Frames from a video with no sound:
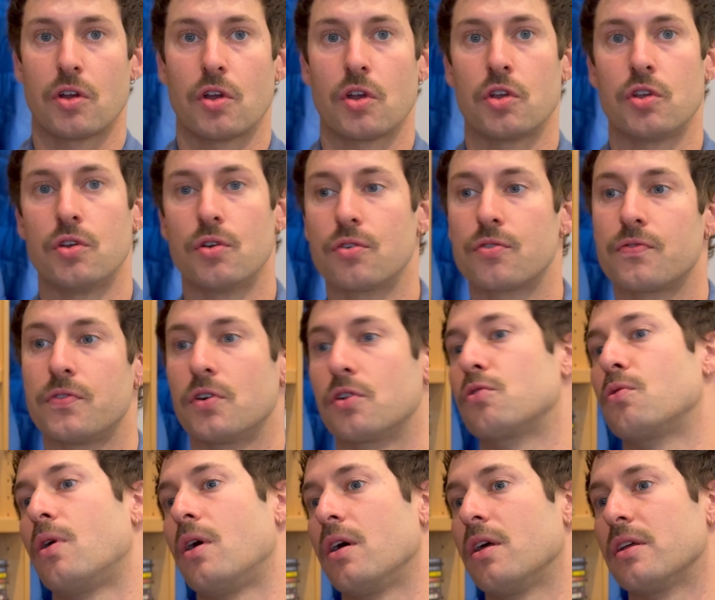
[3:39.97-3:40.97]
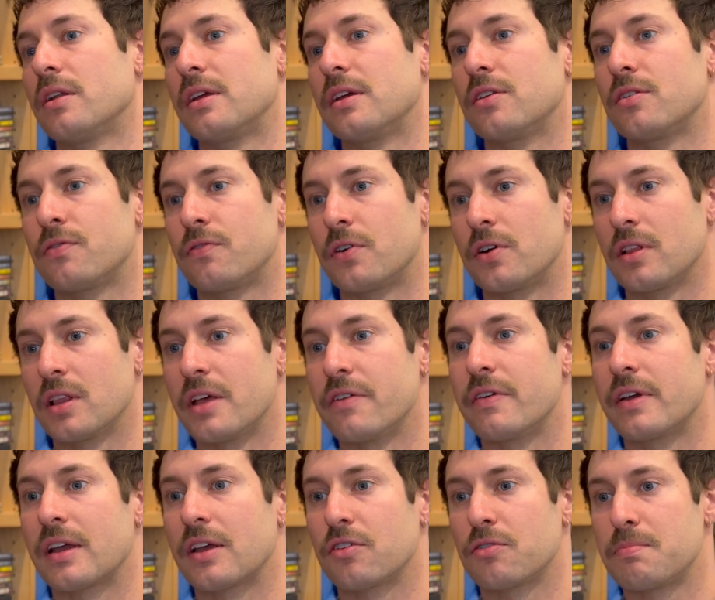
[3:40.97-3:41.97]
useful qualities for
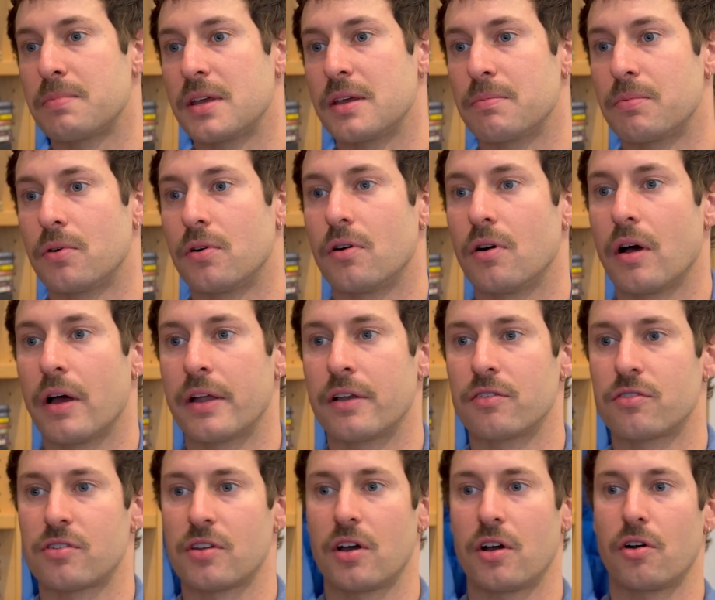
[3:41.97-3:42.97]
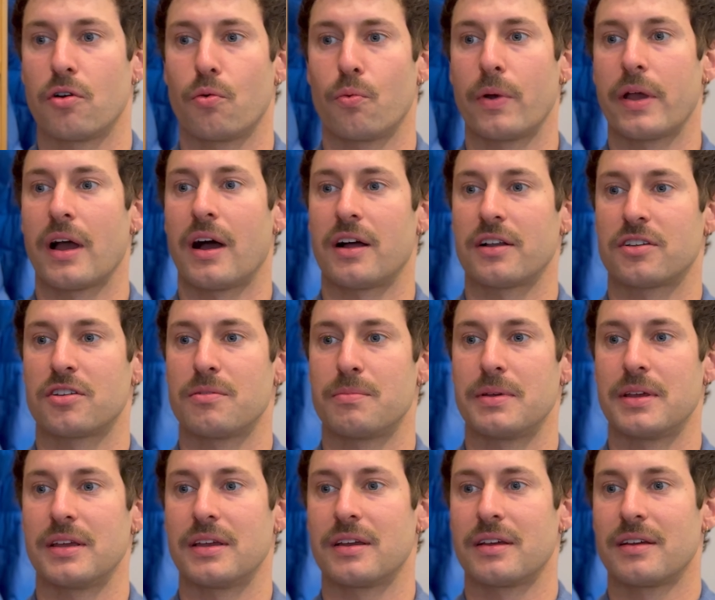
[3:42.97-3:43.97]
living as people. And so we ought to
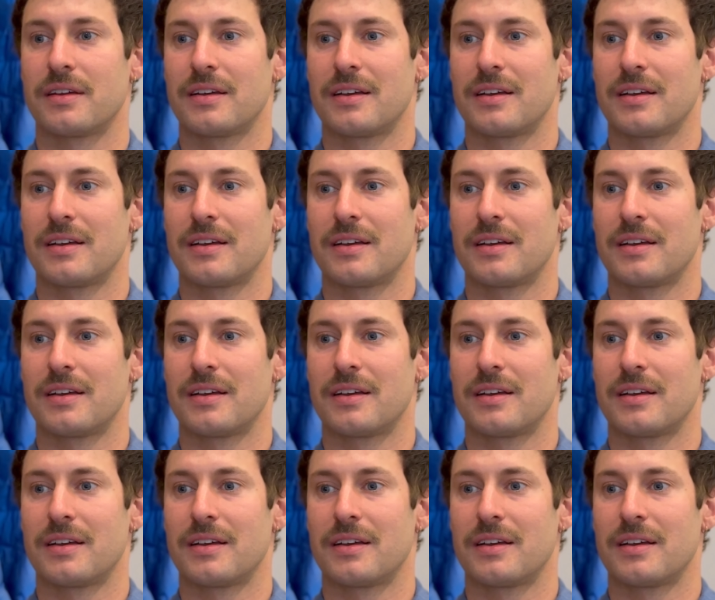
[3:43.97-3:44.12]
be